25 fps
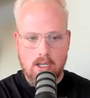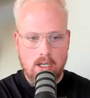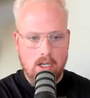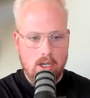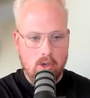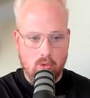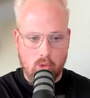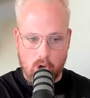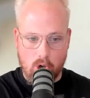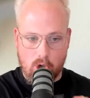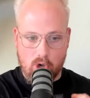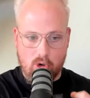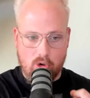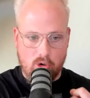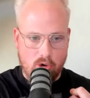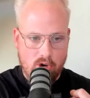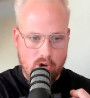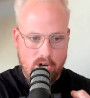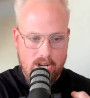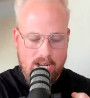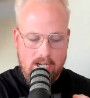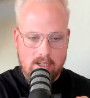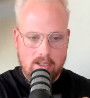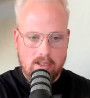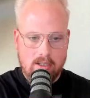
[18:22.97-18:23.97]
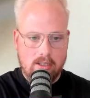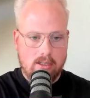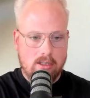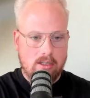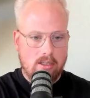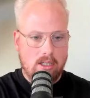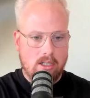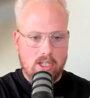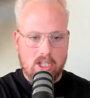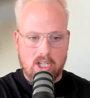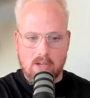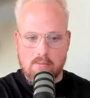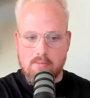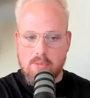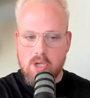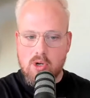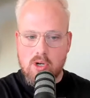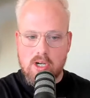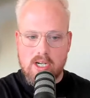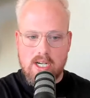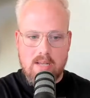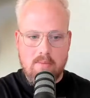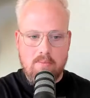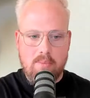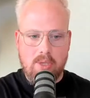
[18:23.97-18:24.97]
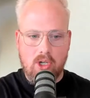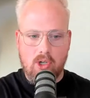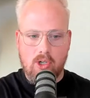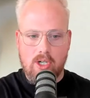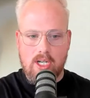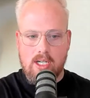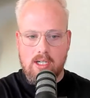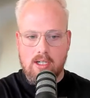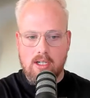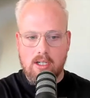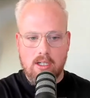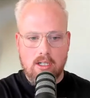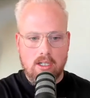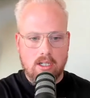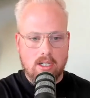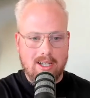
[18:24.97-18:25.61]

recruiting, community building,